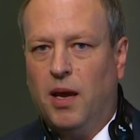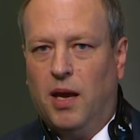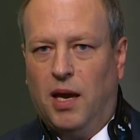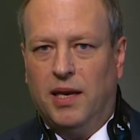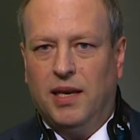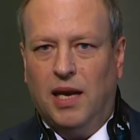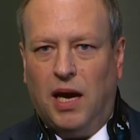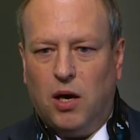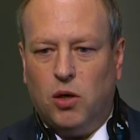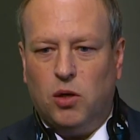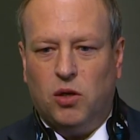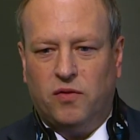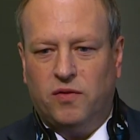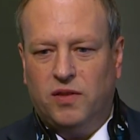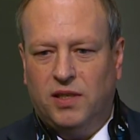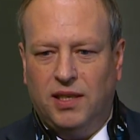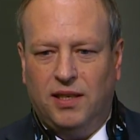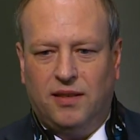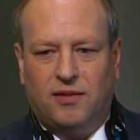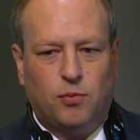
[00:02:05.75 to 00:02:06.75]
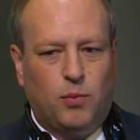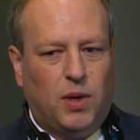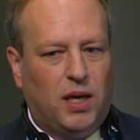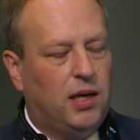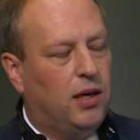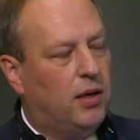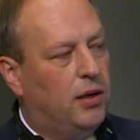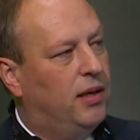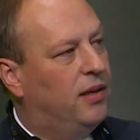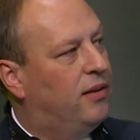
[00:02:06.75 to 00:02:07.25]
And out of these
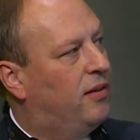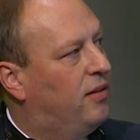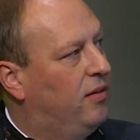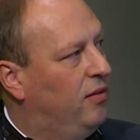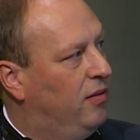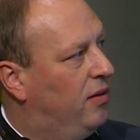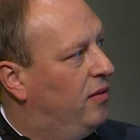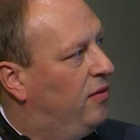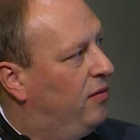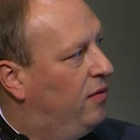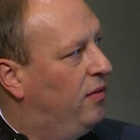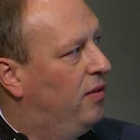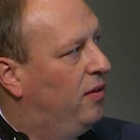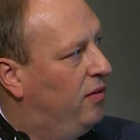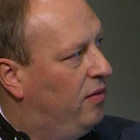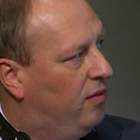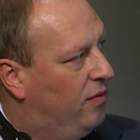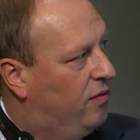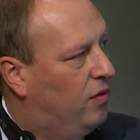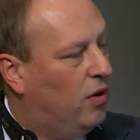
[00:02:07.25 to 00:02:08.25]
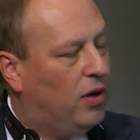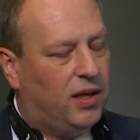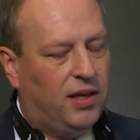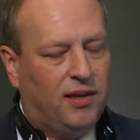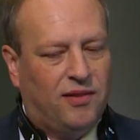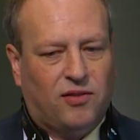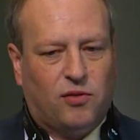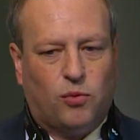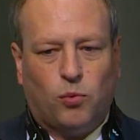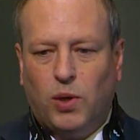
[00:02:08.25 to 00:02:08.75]

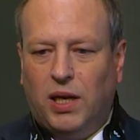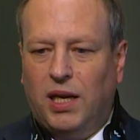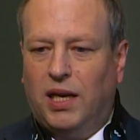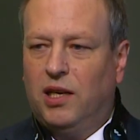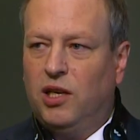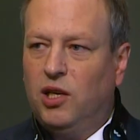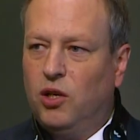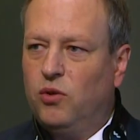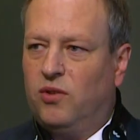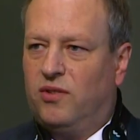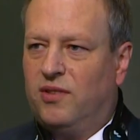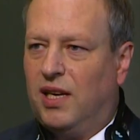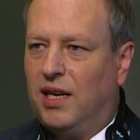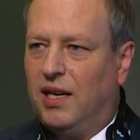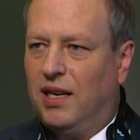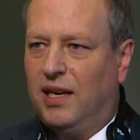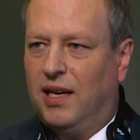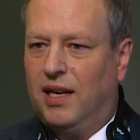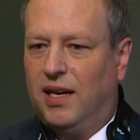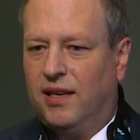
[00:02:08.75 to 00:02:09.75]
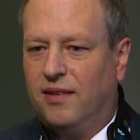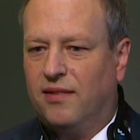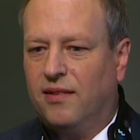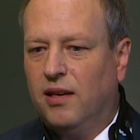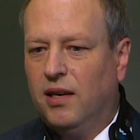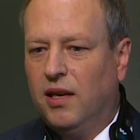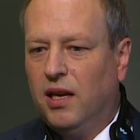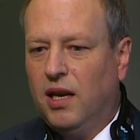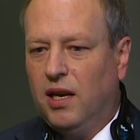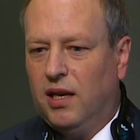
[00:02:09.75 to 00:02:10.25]
143 new satellites,
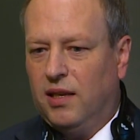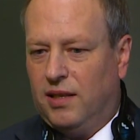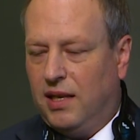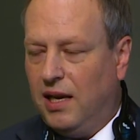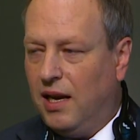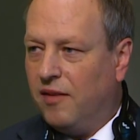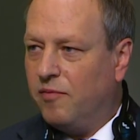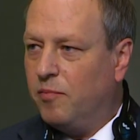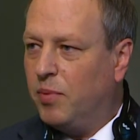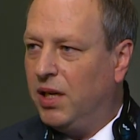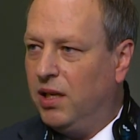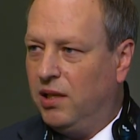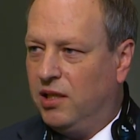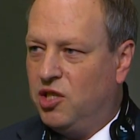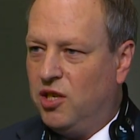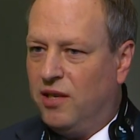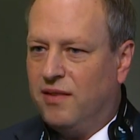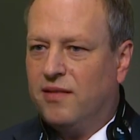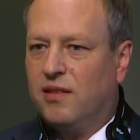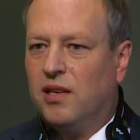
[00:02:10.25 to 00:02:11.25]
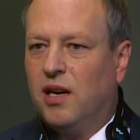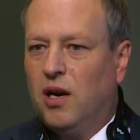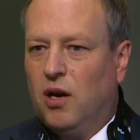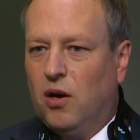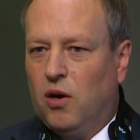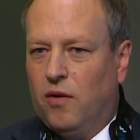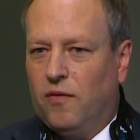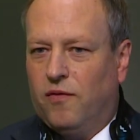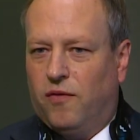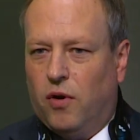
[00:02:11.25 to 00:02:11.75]
there have been just
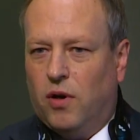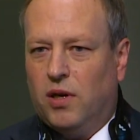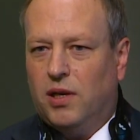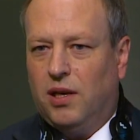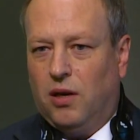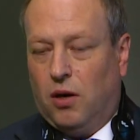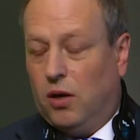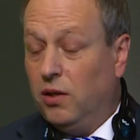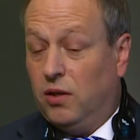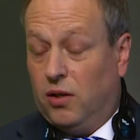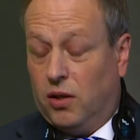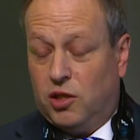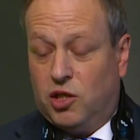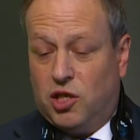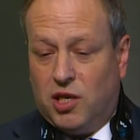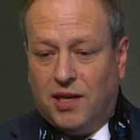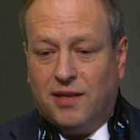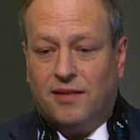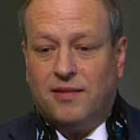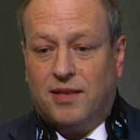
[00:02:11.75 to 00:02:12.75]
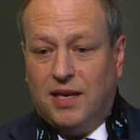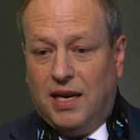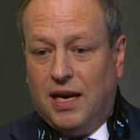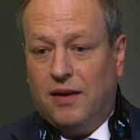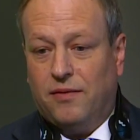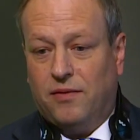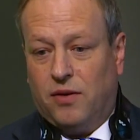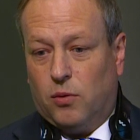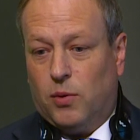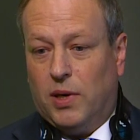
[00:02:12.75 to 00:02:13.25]
40, or not just, there
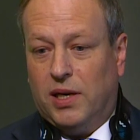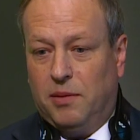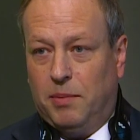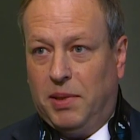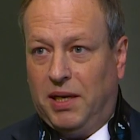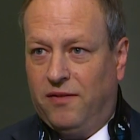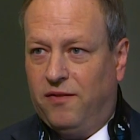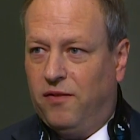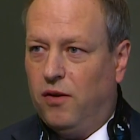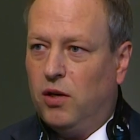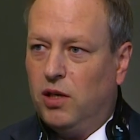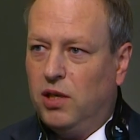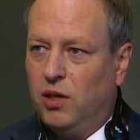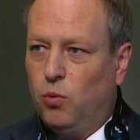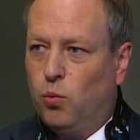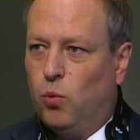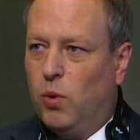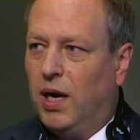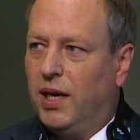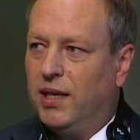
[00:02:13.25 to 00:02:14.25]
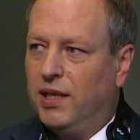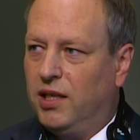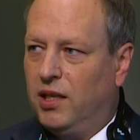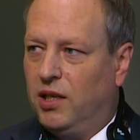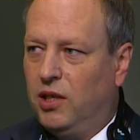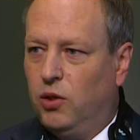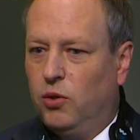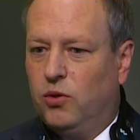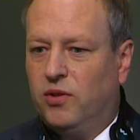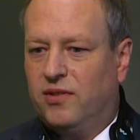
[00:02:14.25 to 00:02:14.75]
have already been
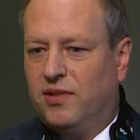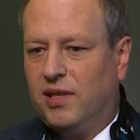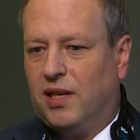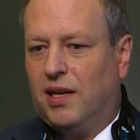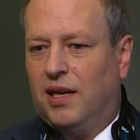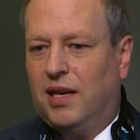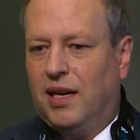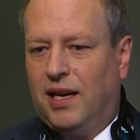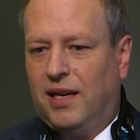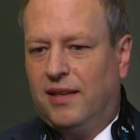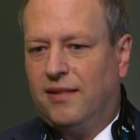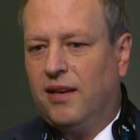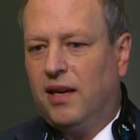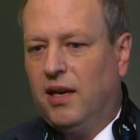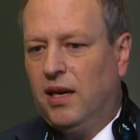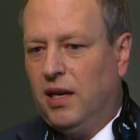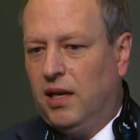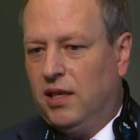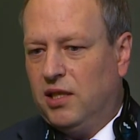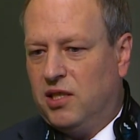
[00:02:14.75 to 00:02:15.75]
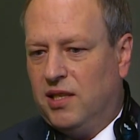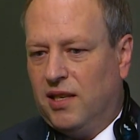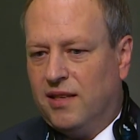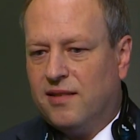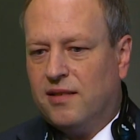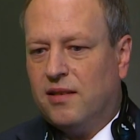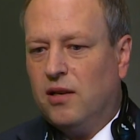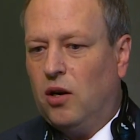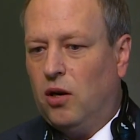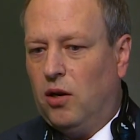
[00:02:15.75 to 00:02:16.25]
41 new satellites
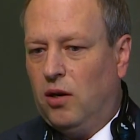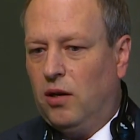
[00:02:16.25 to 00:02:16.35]
just